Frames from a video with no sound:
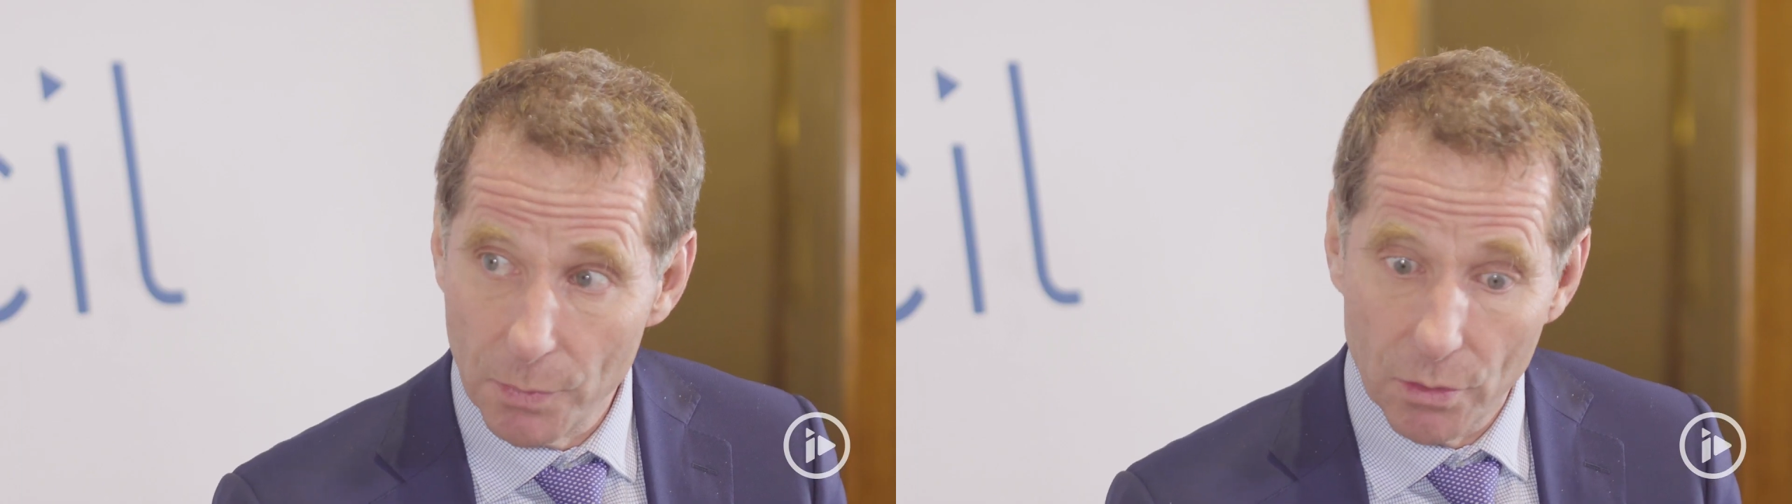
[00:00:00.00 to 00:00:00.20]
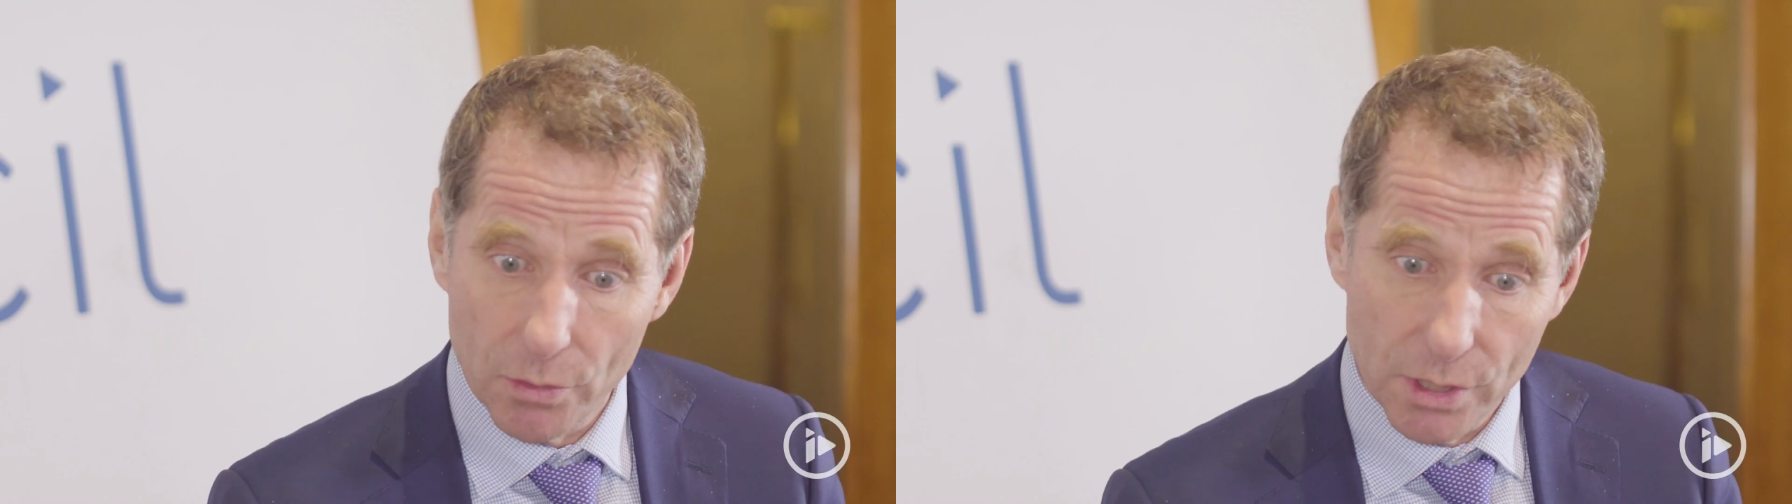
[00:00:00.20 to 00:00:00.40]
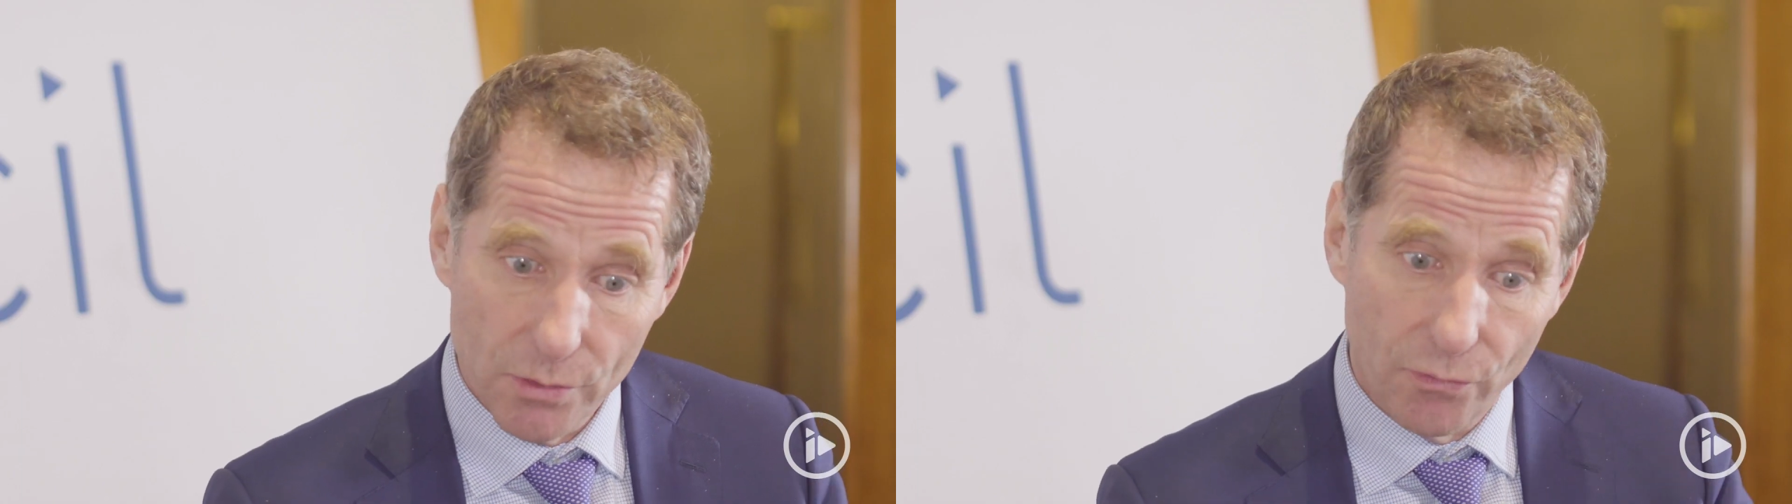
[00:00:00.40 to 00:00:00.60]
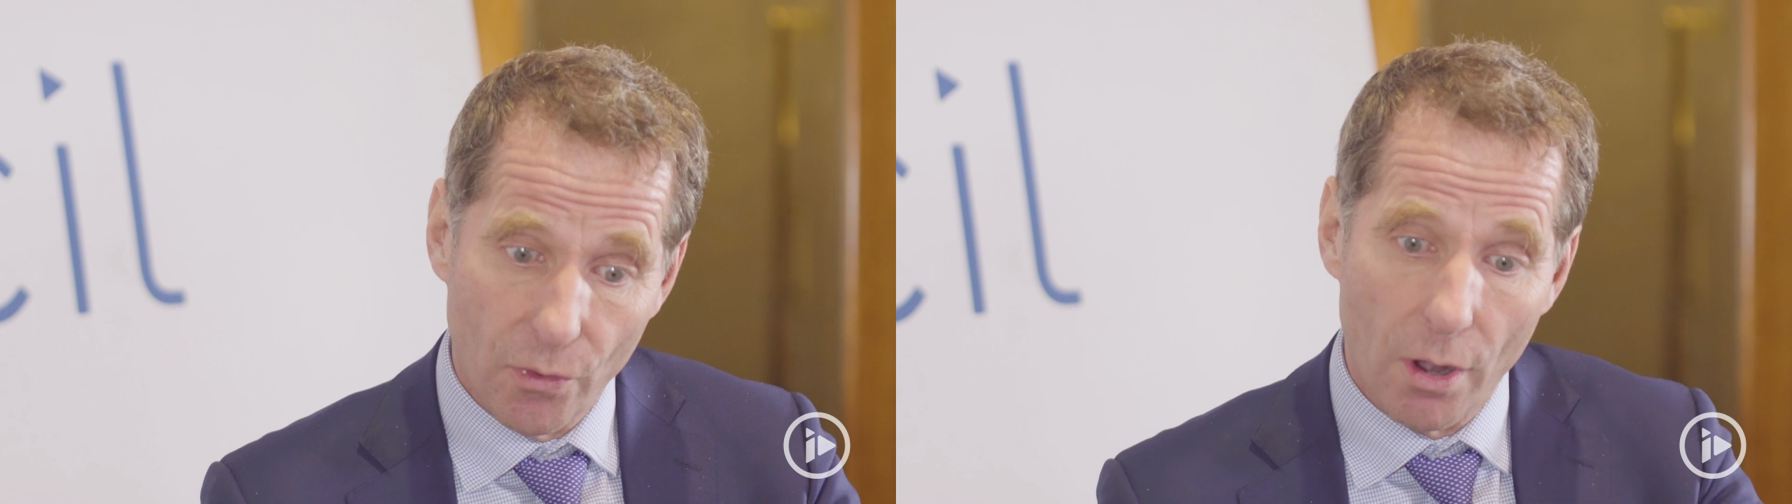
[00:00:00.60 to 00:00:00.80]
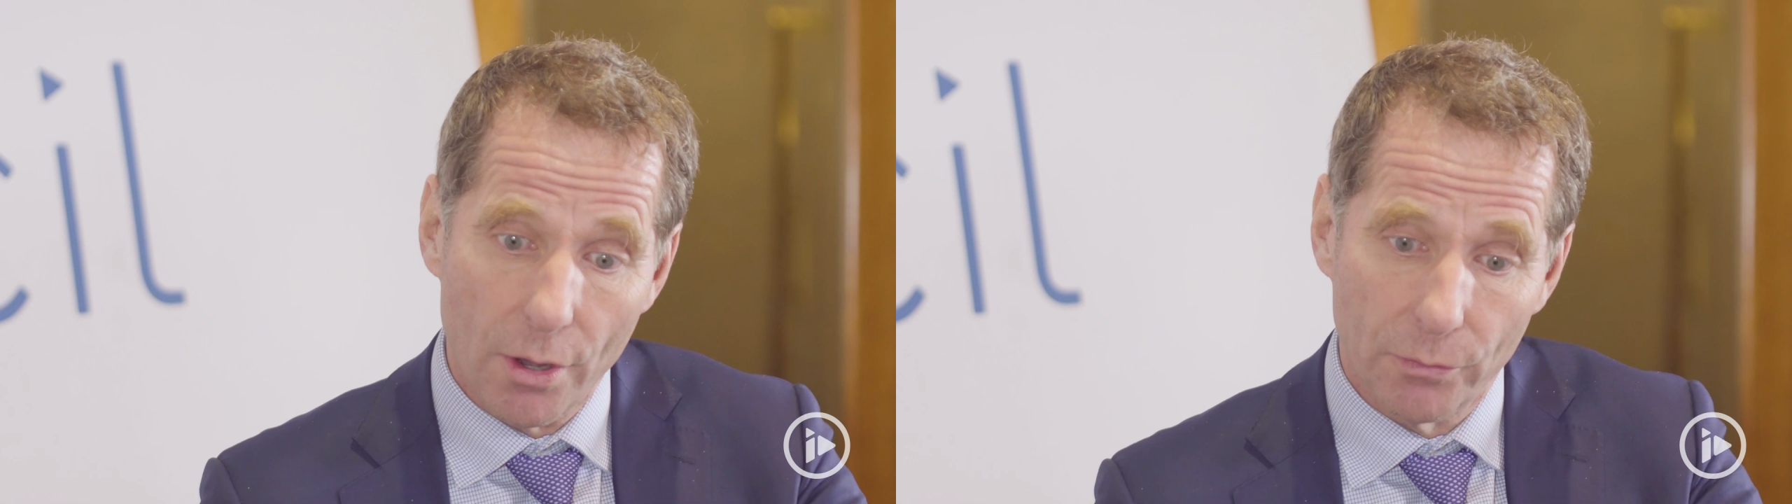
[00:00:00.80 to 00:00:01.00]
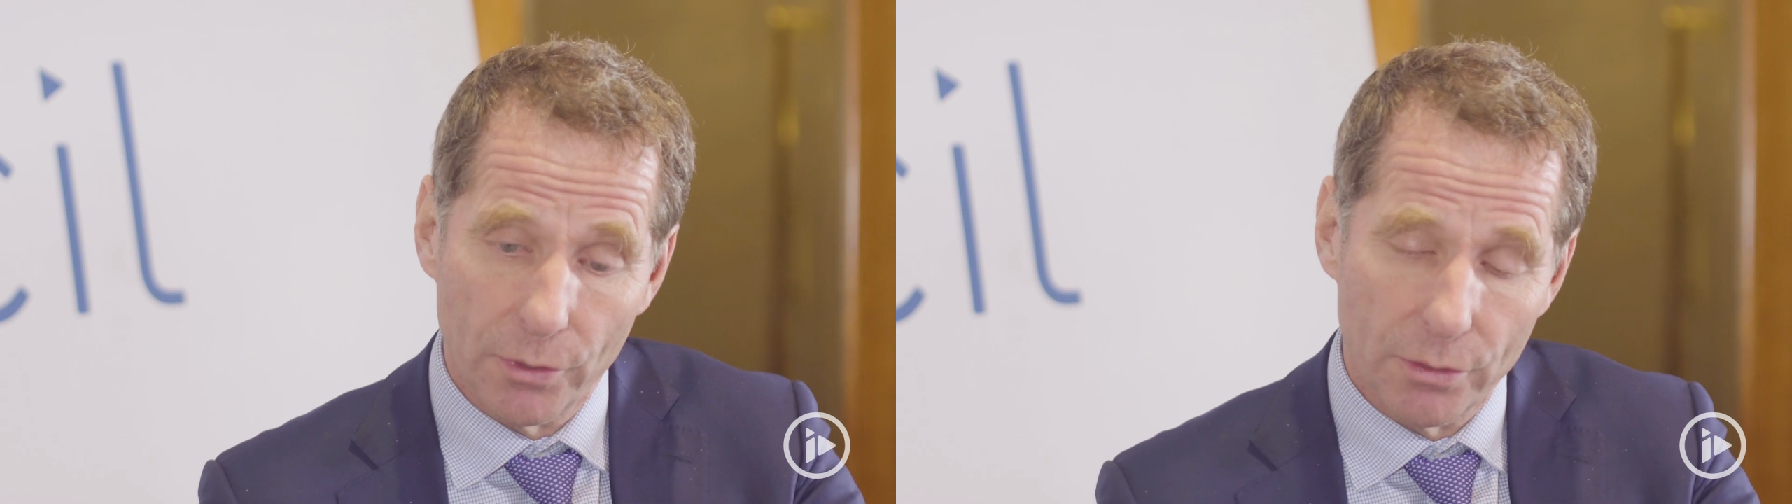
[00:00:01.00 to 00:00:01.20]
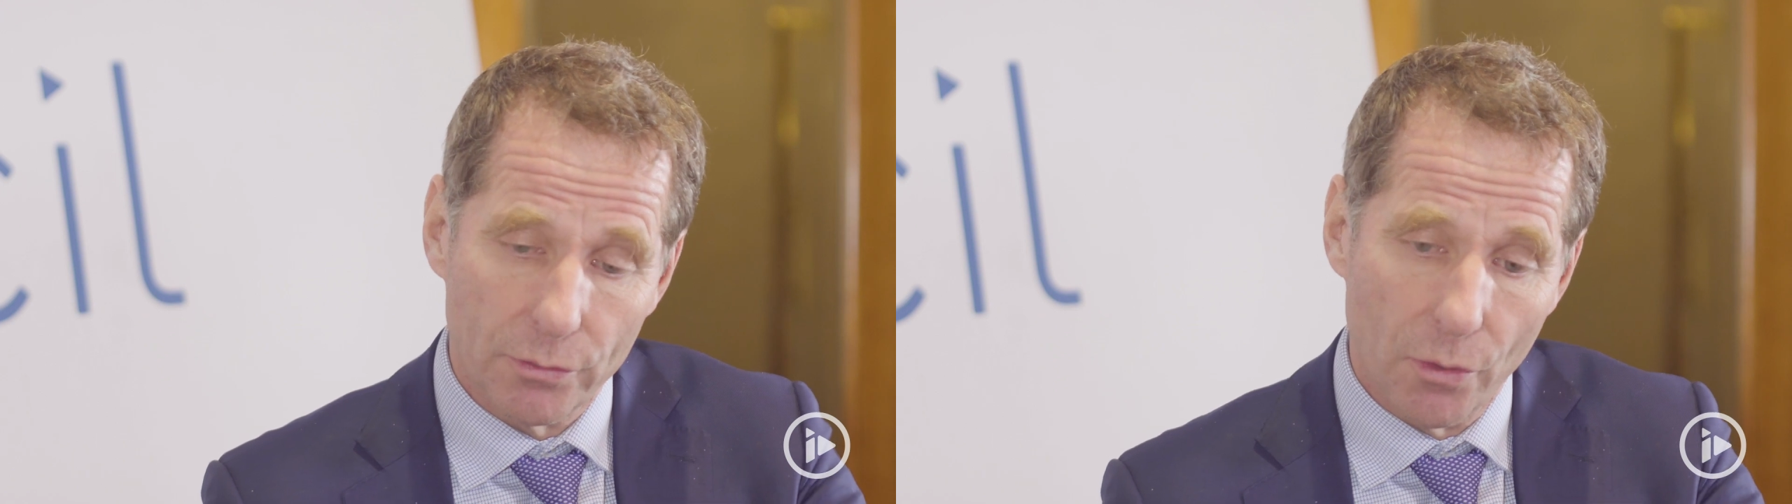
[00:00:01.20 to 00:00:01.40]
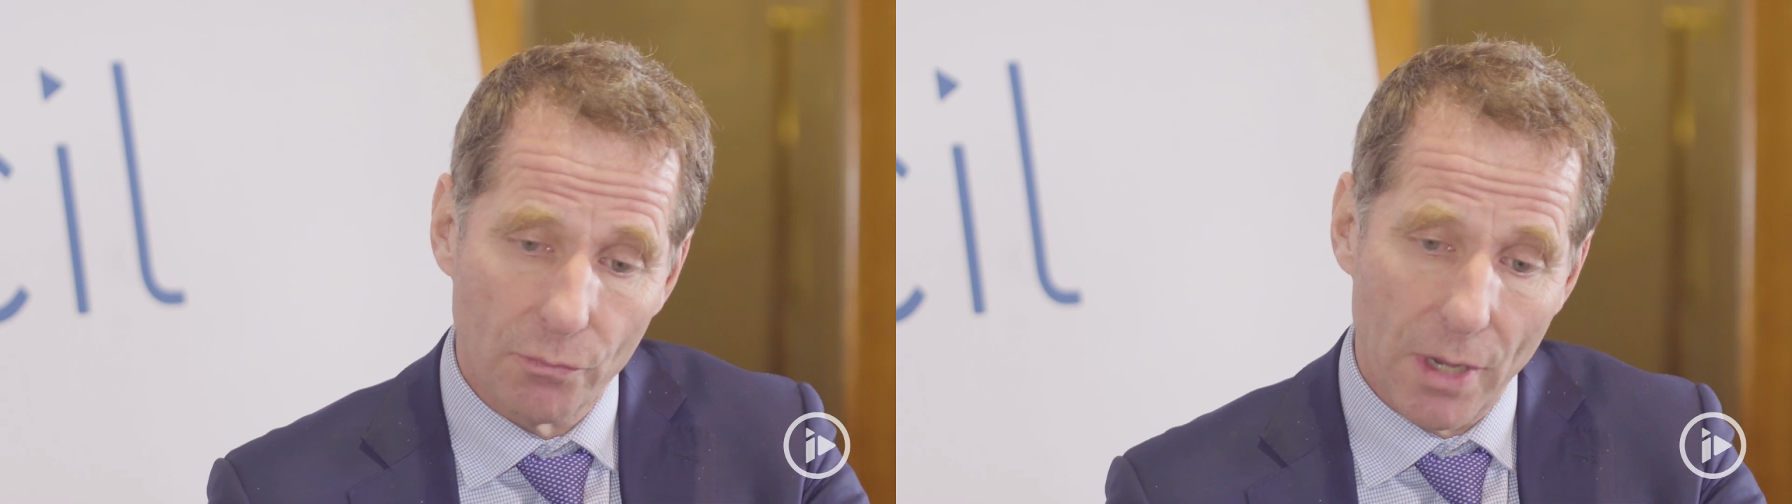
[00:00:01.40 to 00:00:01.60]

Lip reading: because it's far down the road